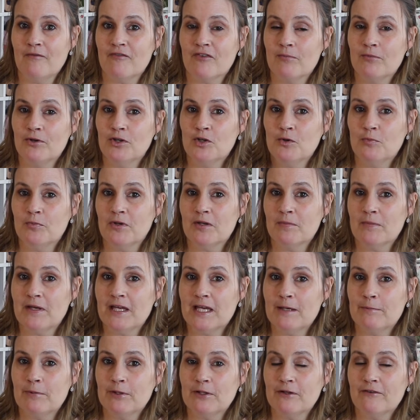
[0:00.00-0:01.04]
from Loopy
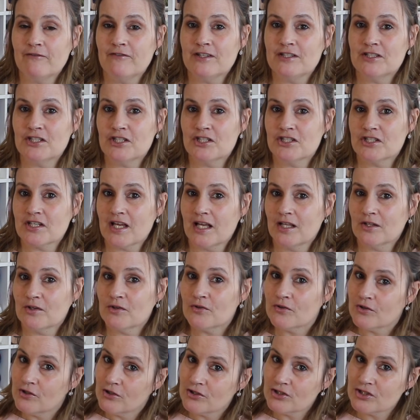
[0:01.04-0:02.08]
Mabel Vintage Style
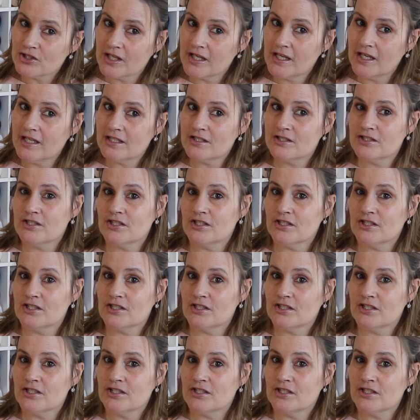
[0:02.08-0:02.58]
Crochet